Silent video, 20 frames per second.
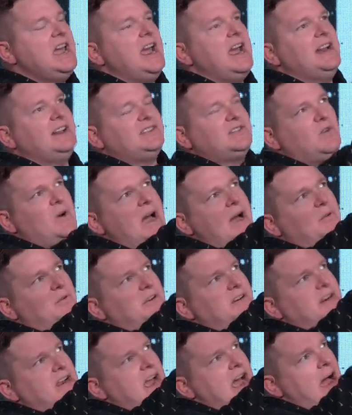And so I
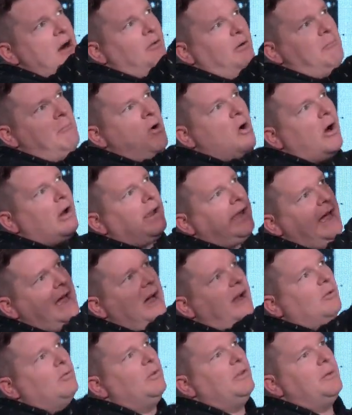would mark
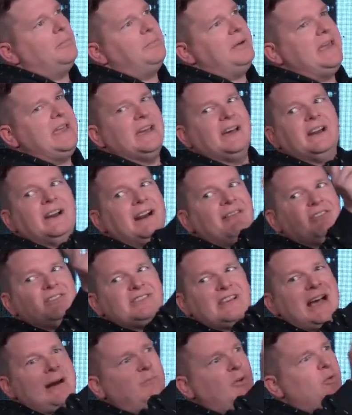out with a pen every
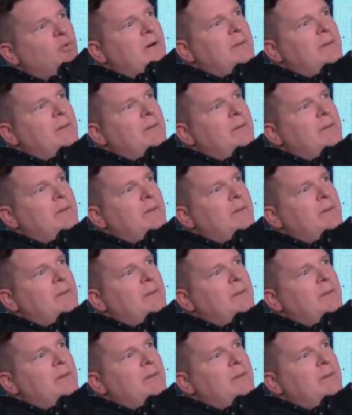time we